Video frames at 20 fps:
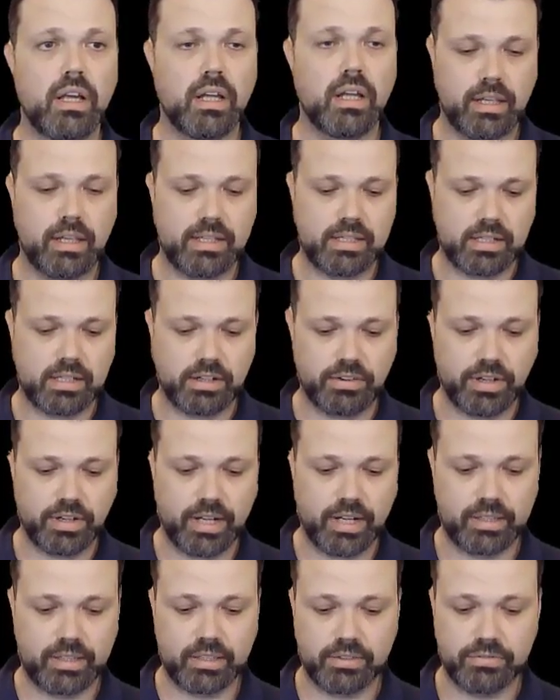Let's
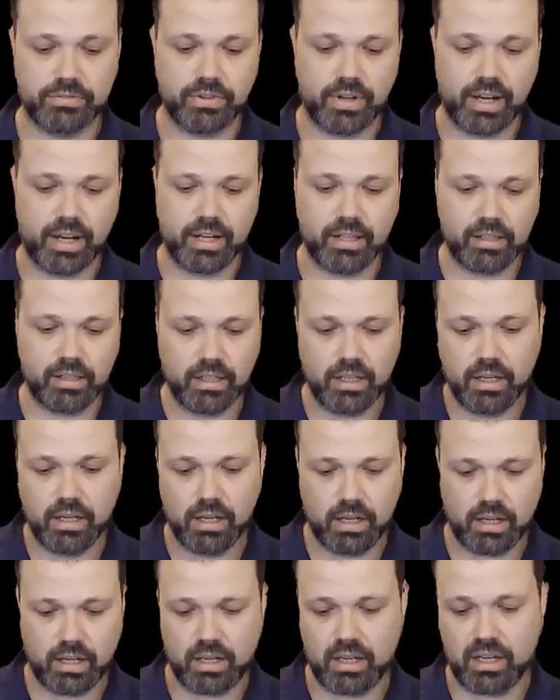create a file.
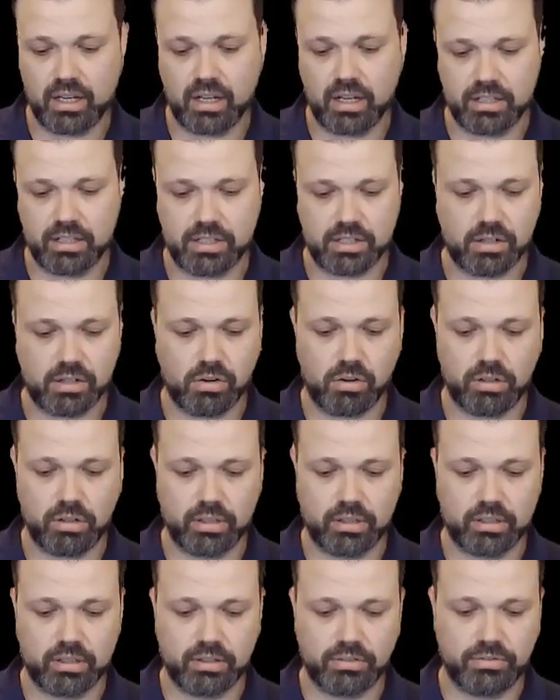Uh, let's call
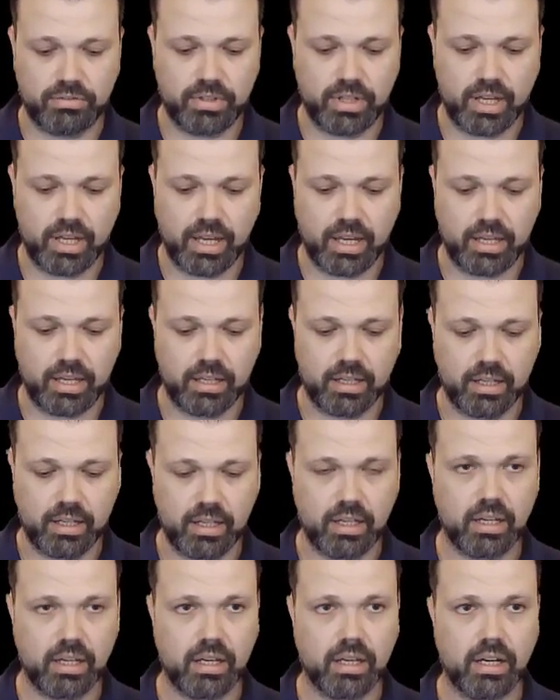it va
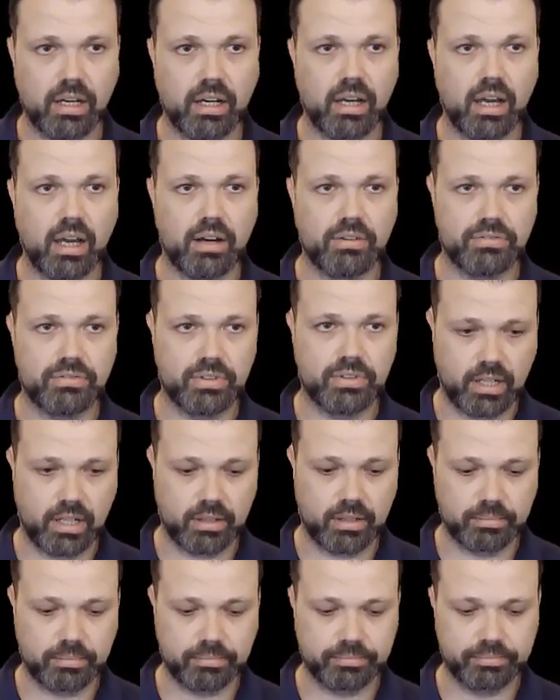Kafka
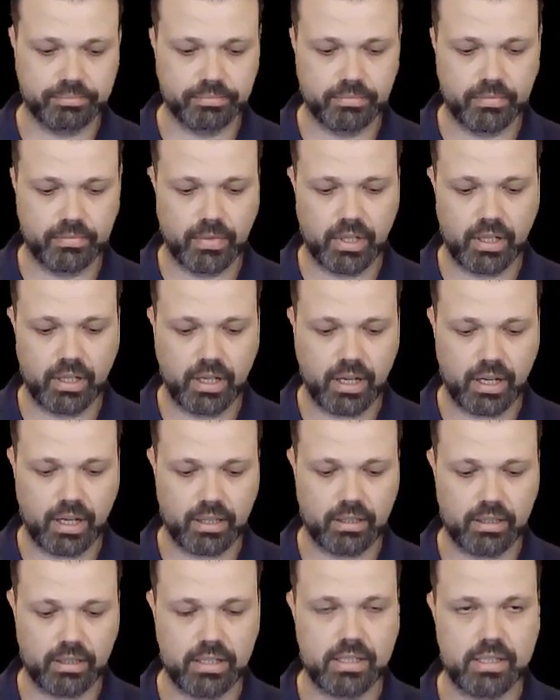cat
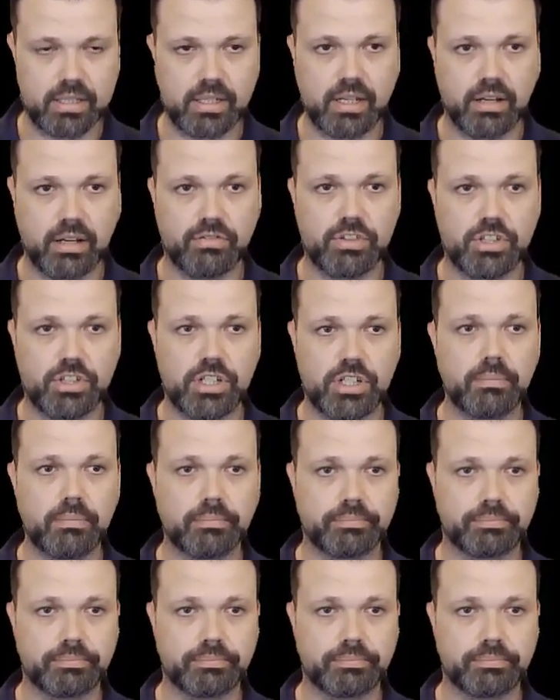cmg